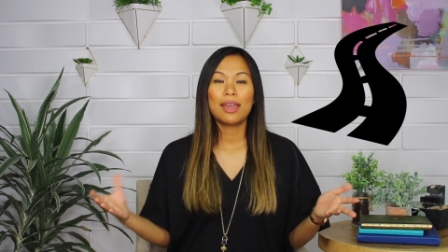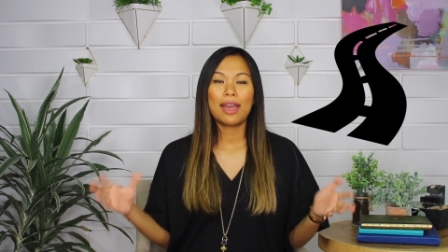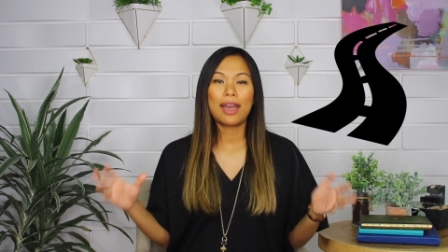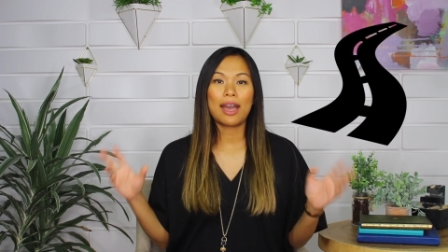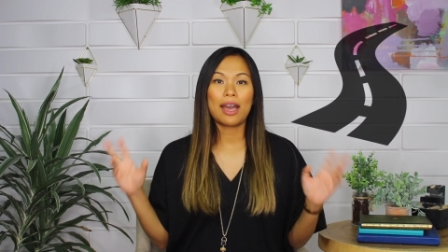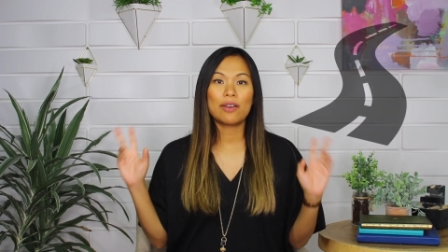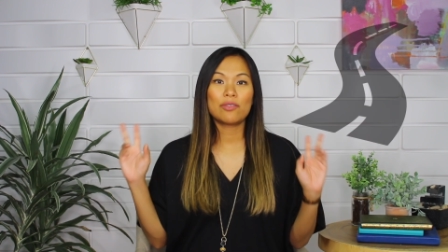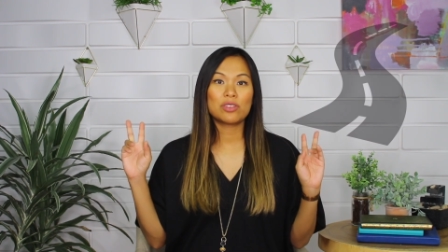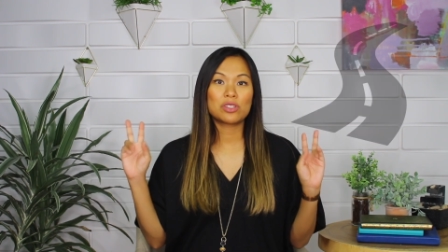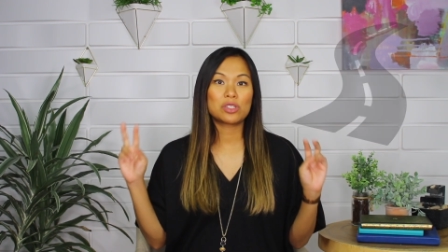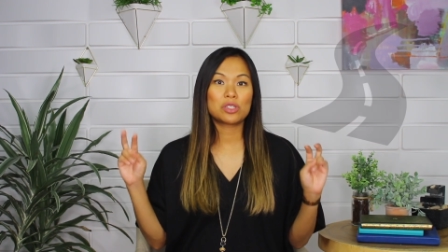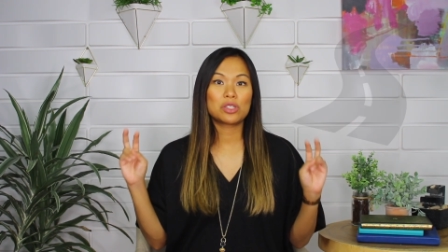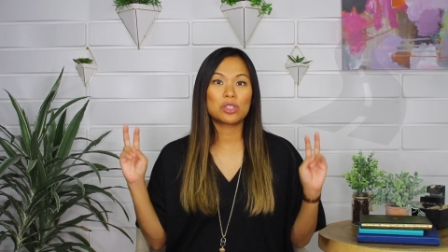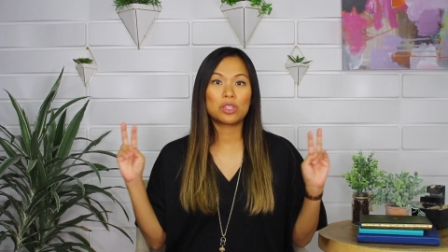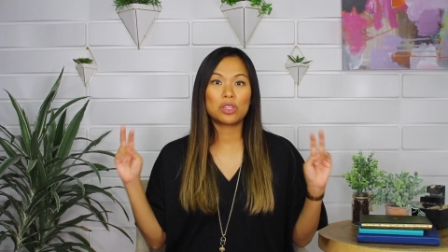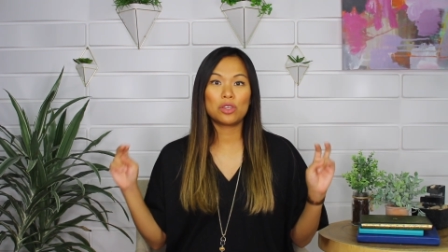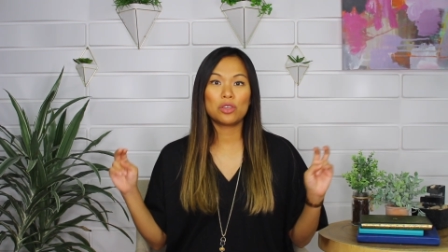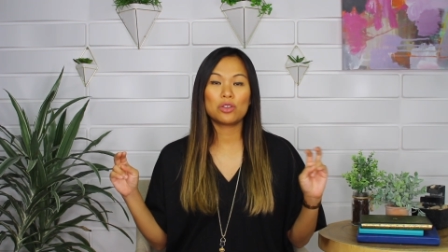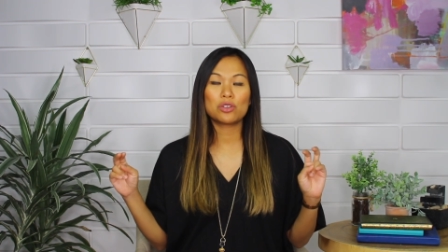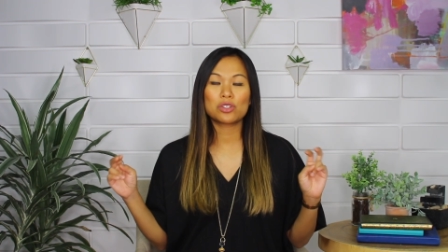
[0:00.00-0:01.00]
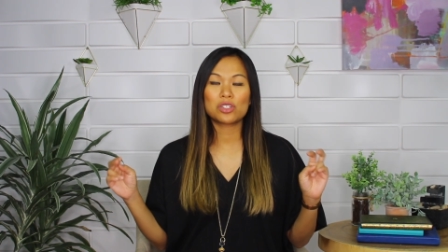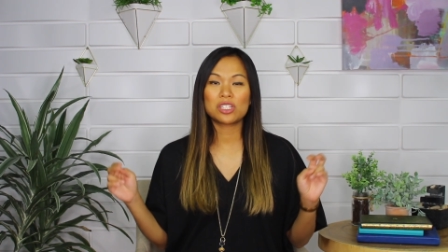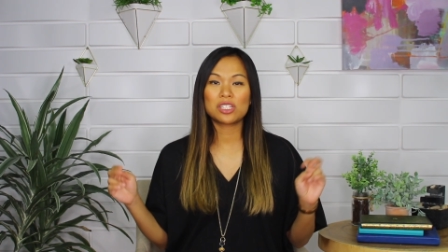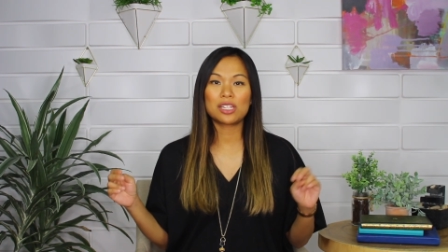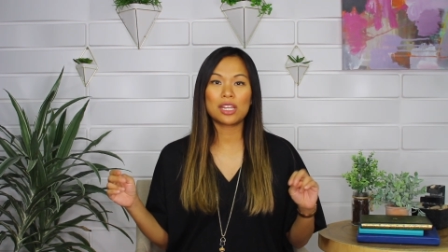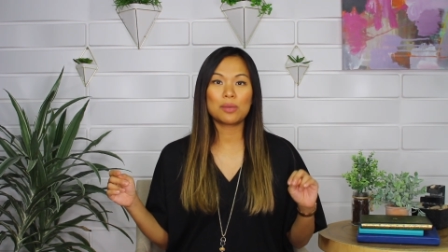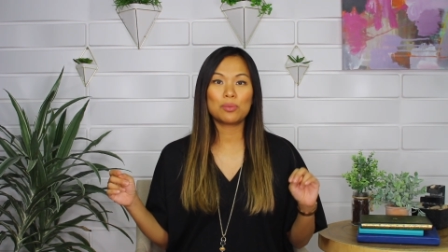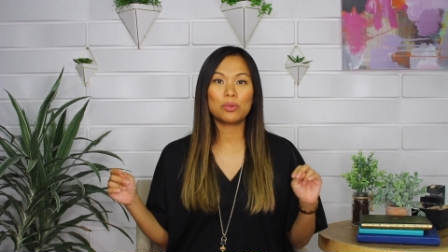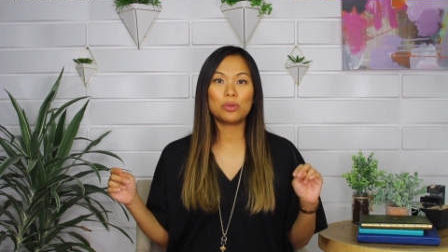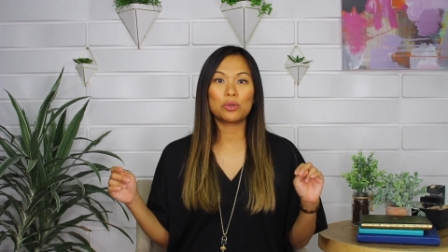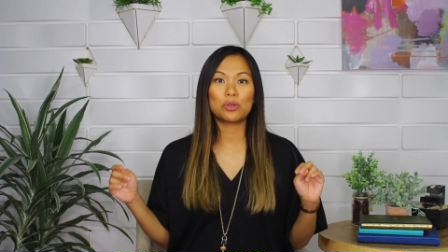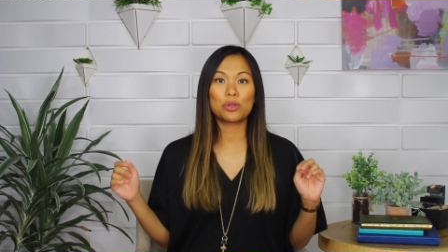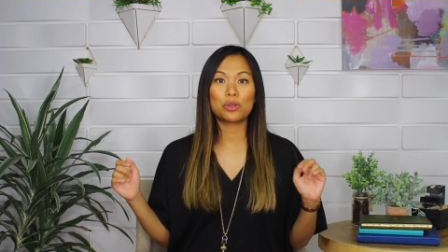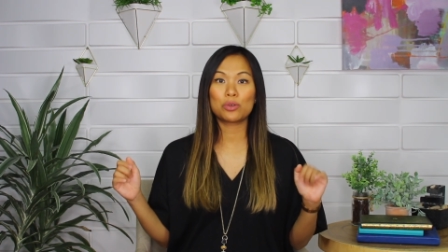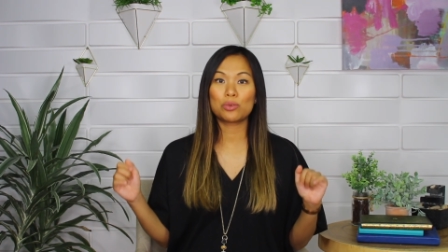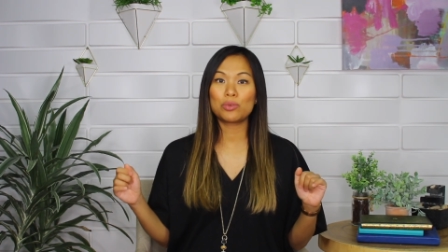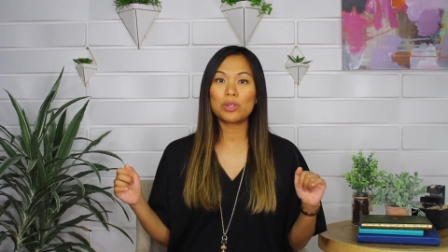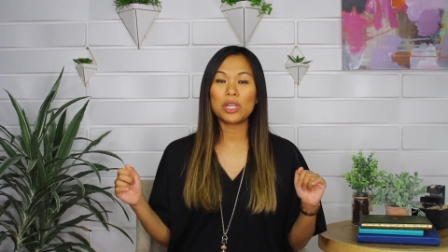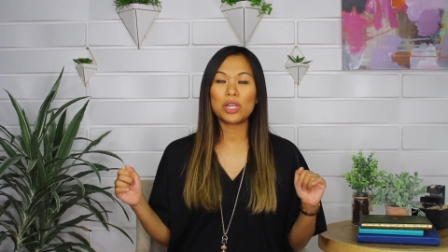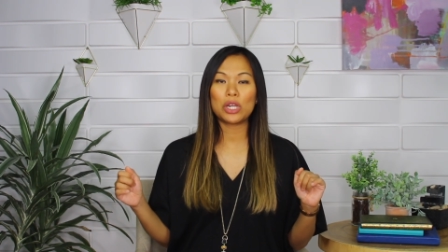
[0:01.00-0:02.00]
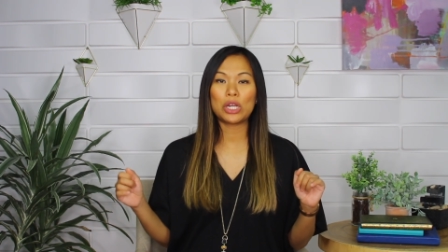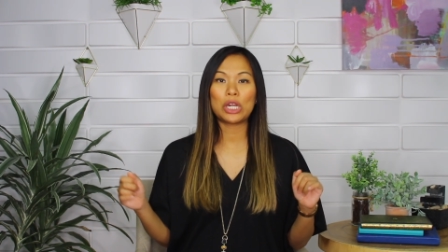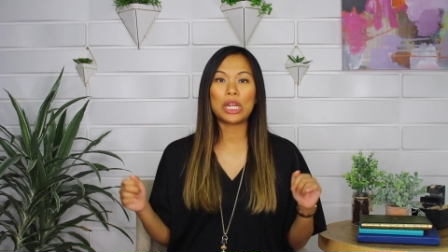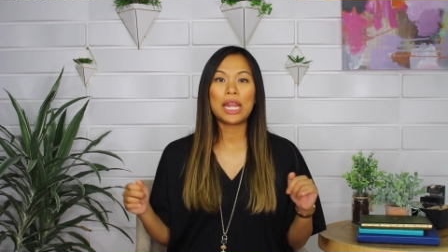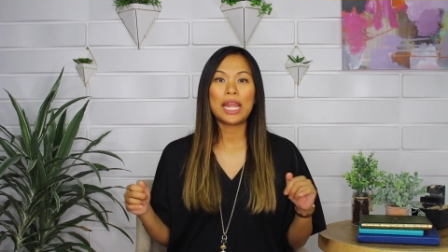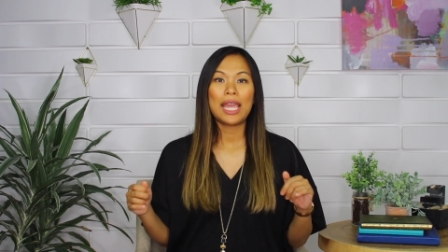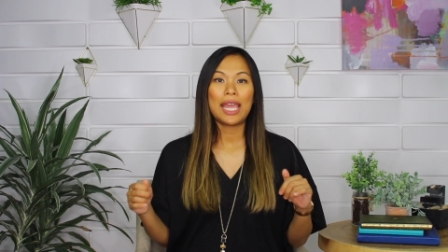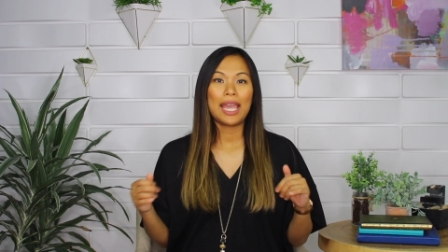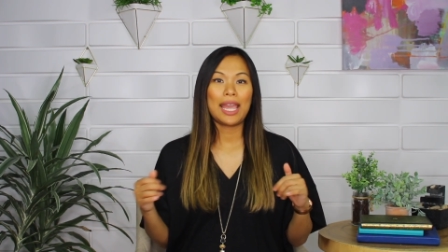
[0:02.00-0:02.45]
have a secure, stable career.